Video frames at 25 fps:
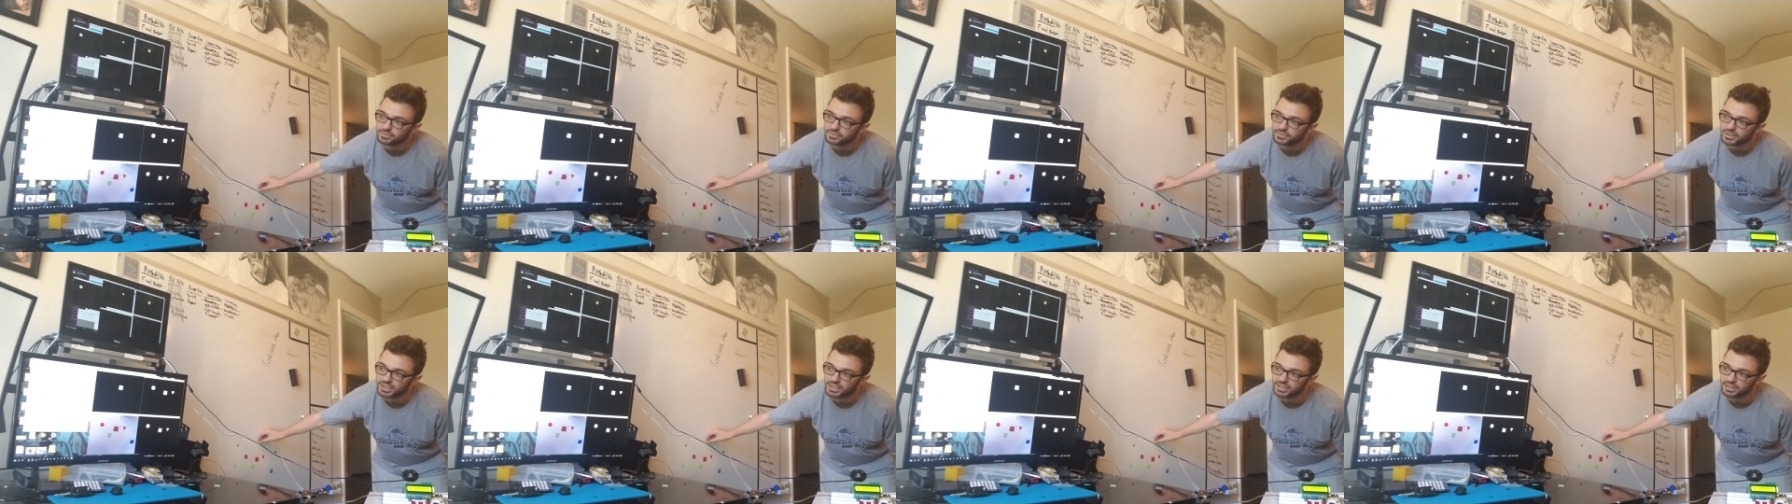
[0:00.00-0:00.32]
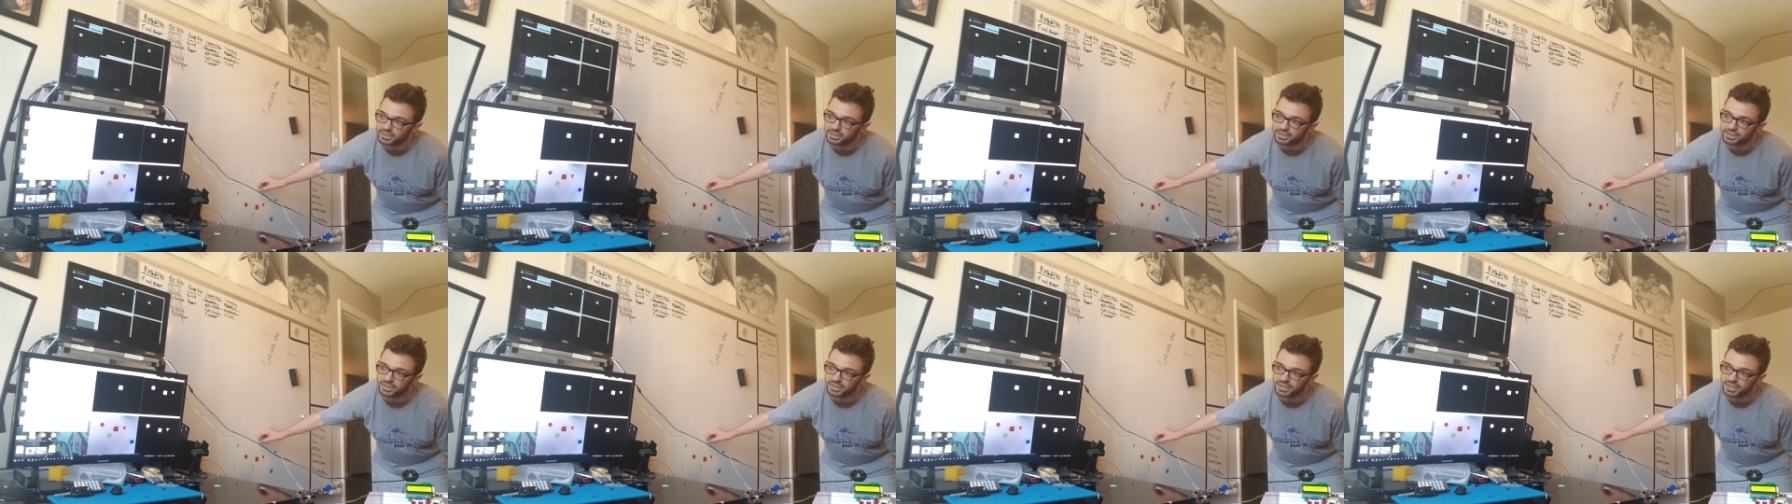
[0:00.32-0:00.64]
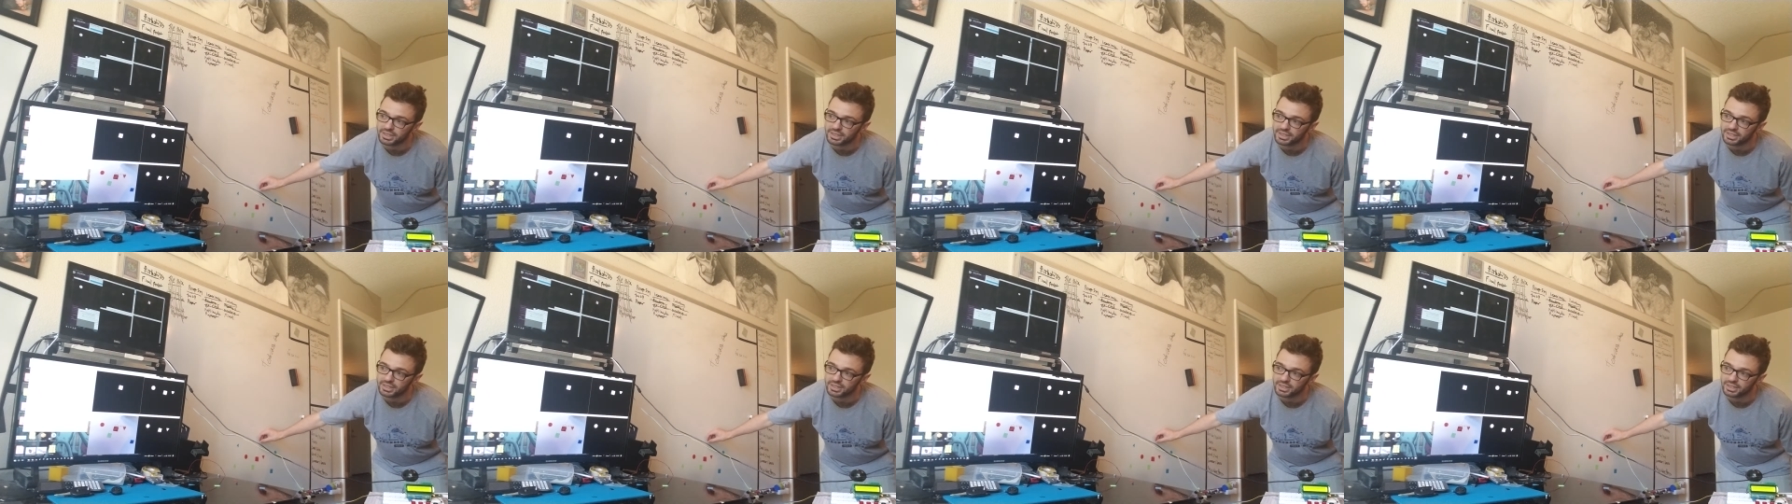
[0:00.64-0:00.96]
As you can
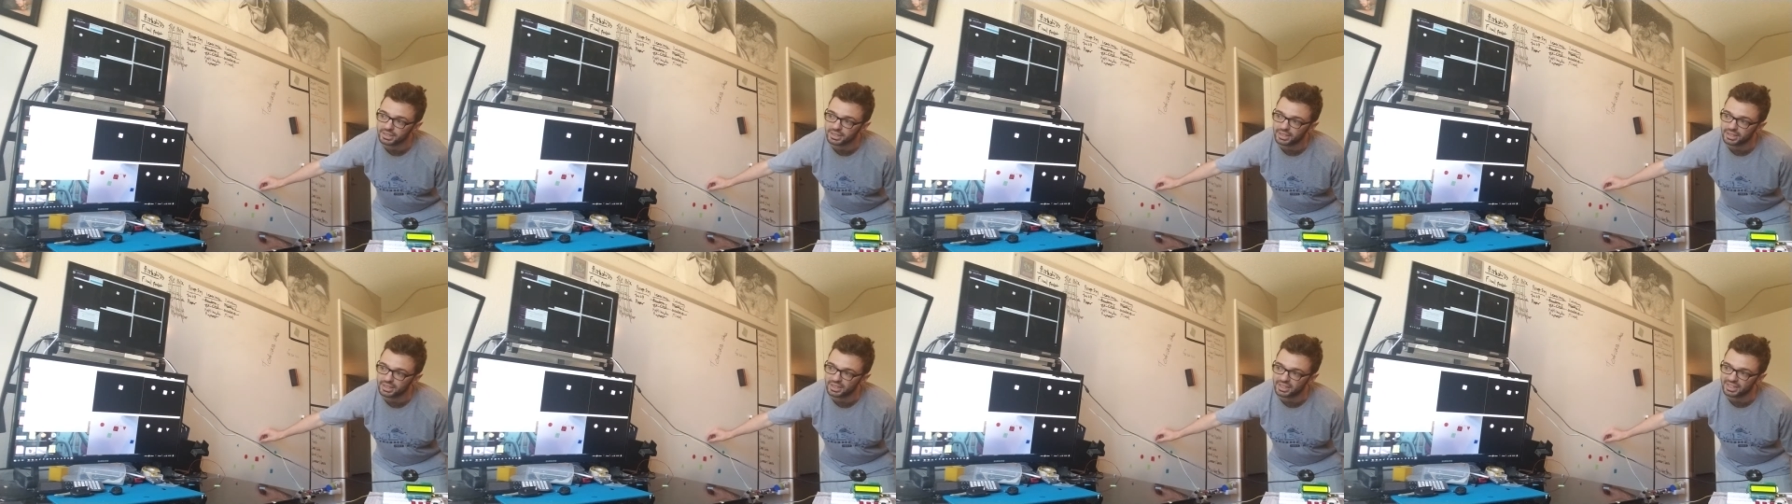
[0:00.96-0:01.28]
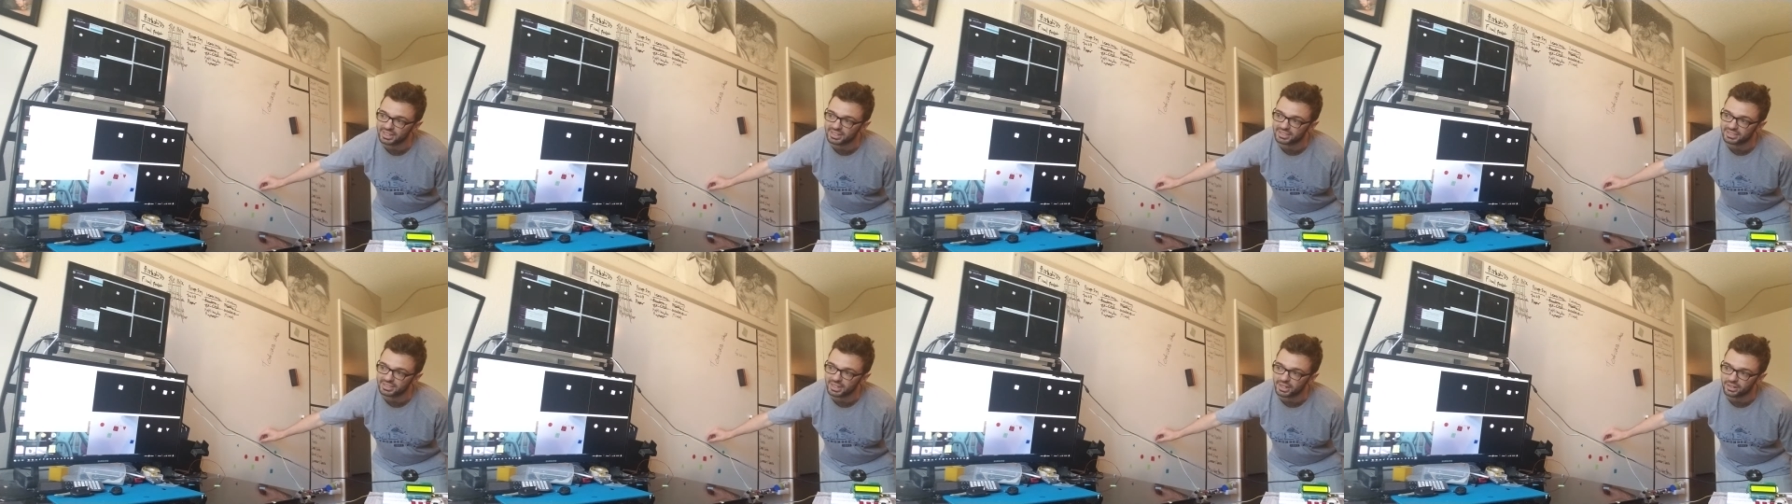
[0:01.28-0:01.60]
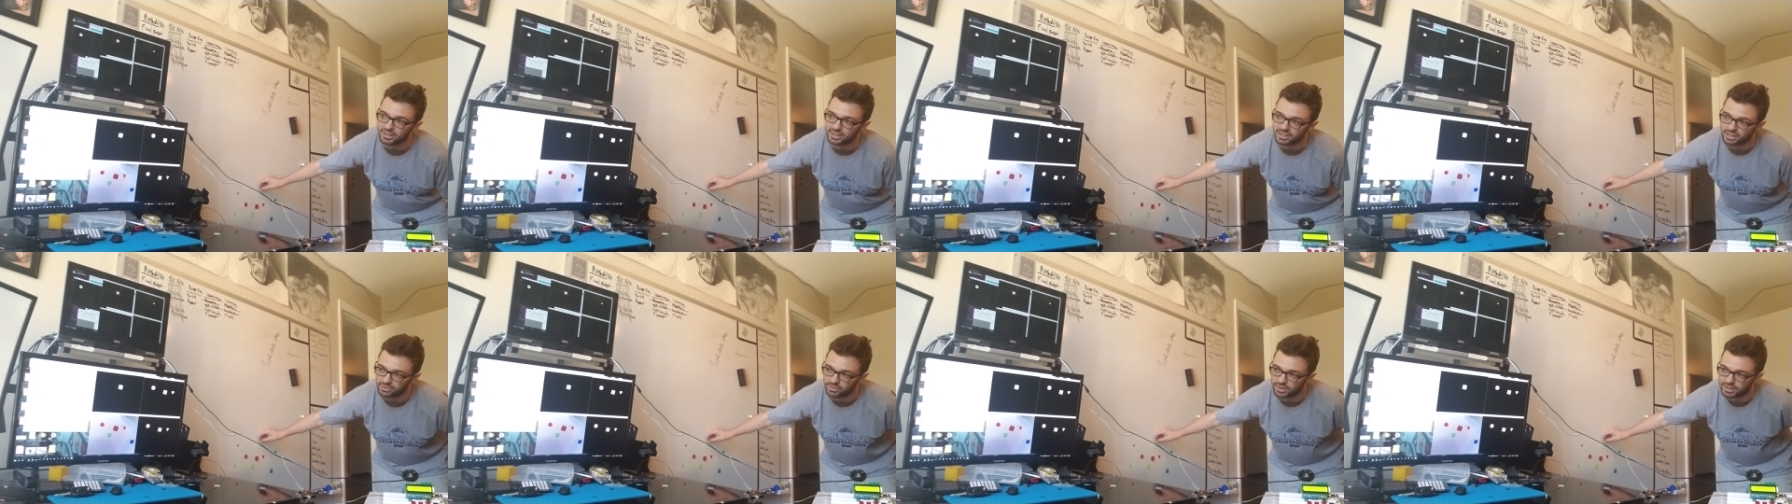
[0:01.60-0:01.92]
see, it centers
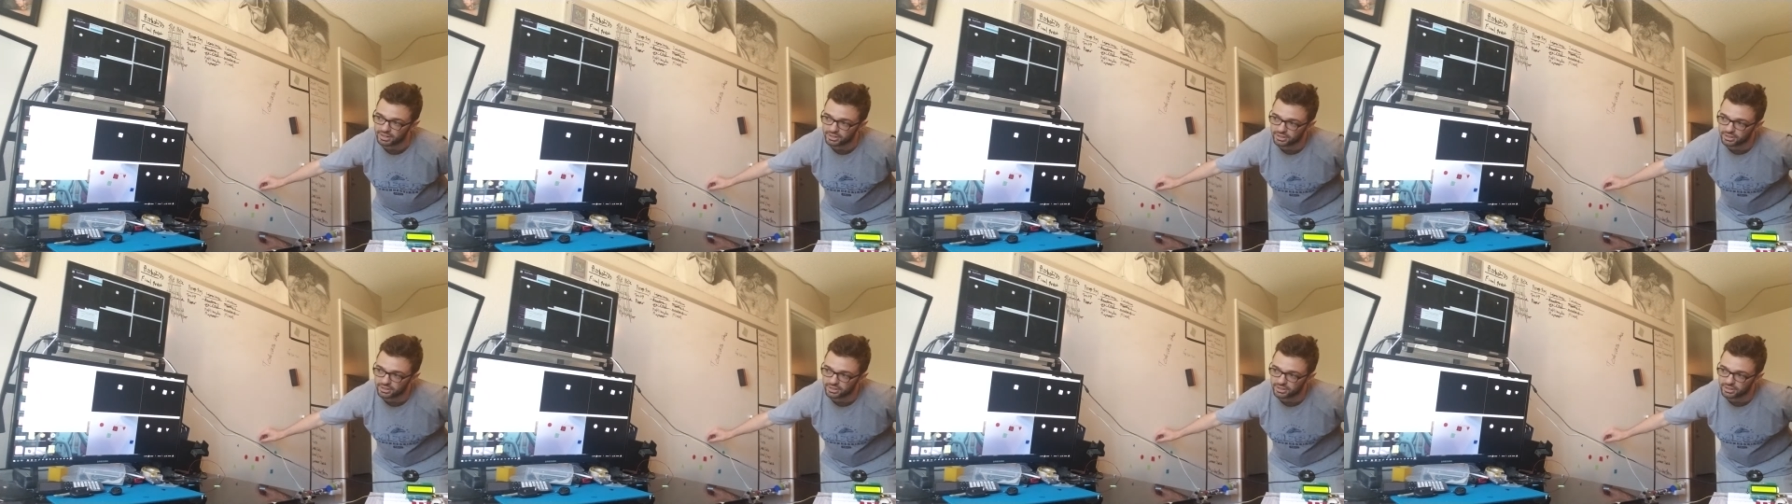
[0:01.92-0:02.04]
in the red